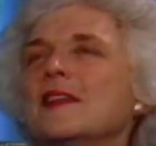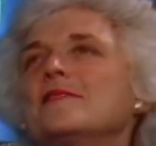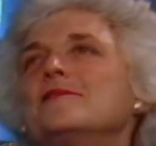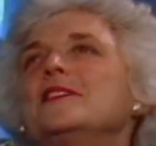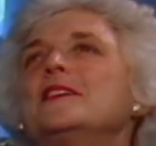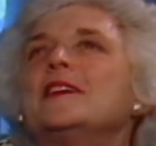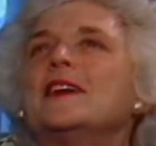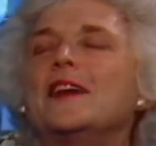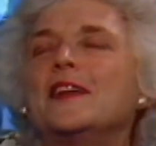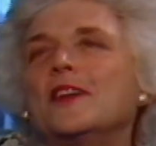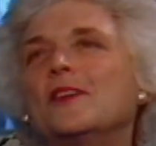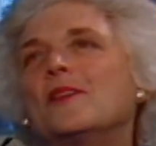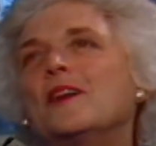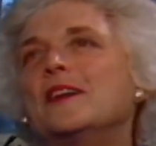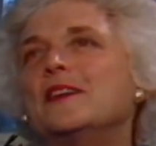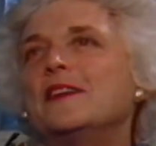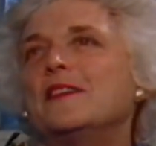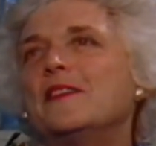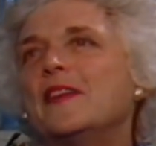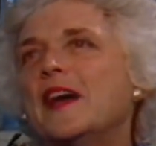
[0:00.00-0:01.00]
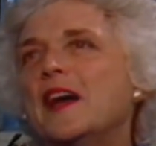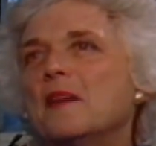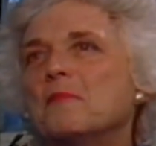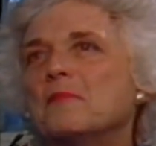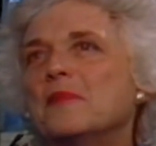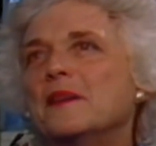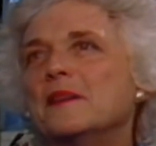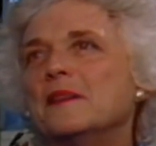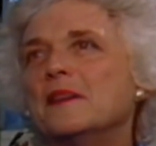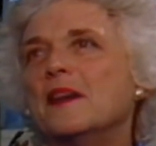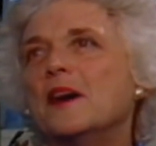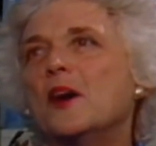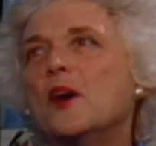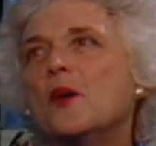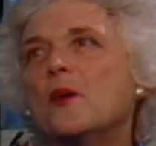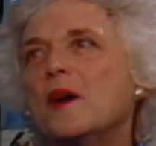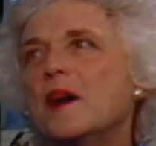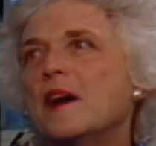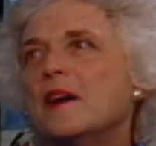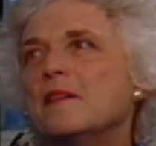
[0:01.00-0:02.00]
Barbara Bush, of course, the mother
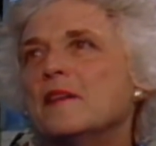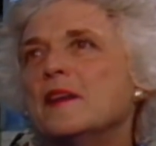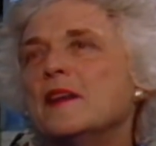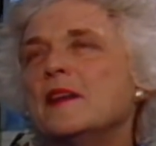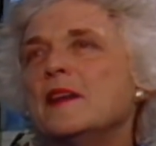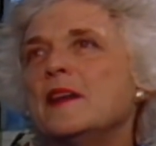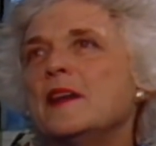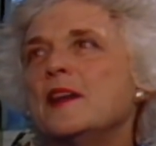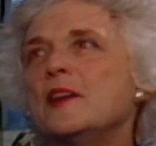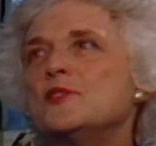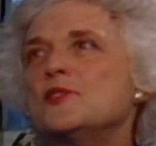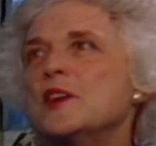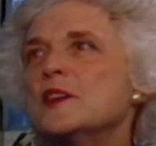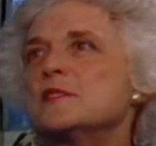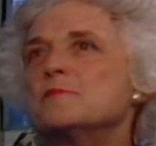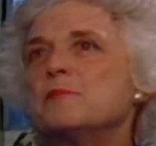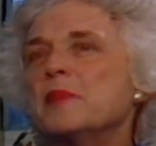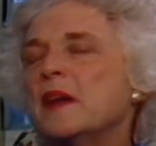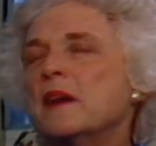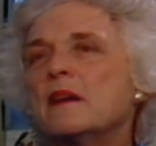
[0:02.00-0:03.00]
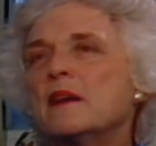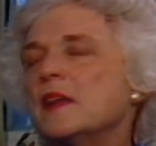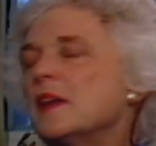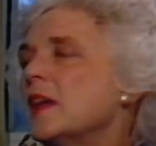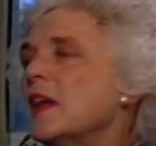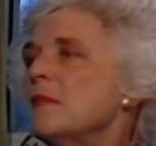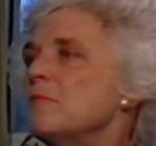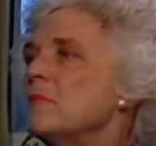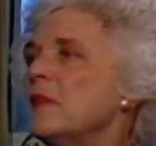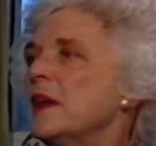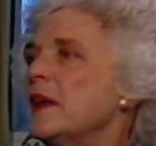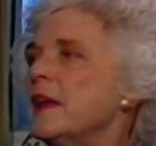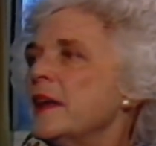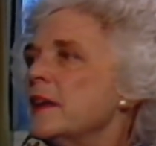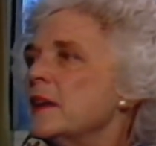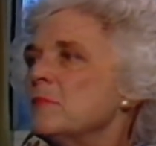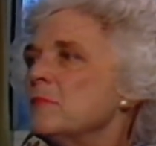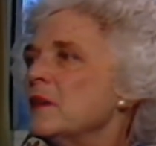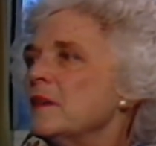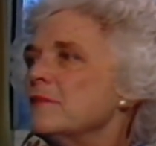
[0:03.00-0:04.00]
of him,
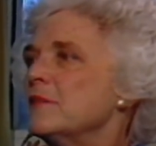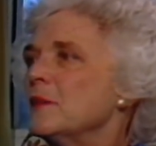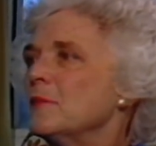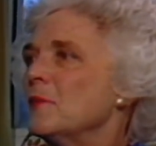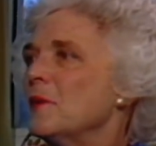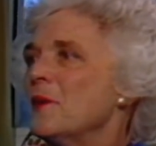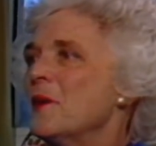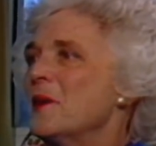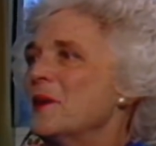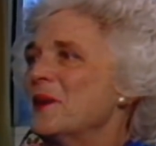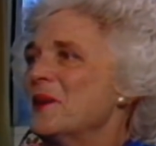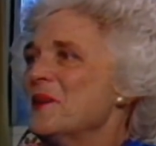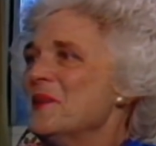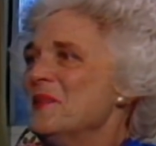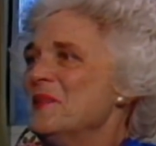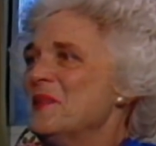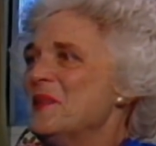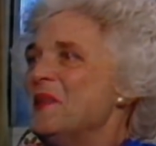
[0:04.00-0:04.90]
and he also